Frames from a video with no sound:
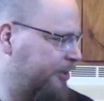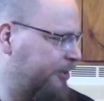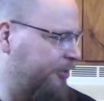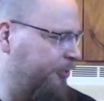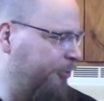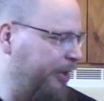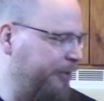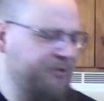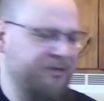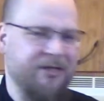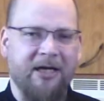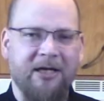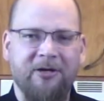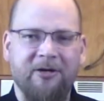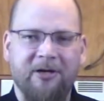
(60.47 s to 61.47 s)
The
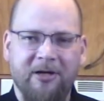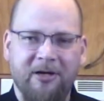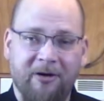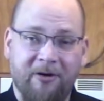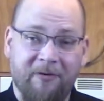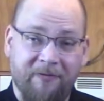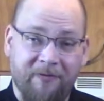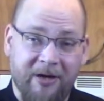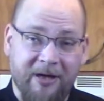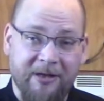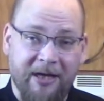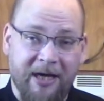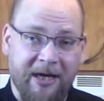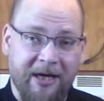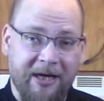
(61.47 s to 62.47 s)
website you can go to find
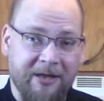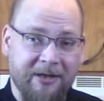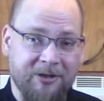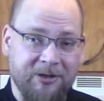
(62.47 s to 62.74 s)
that at is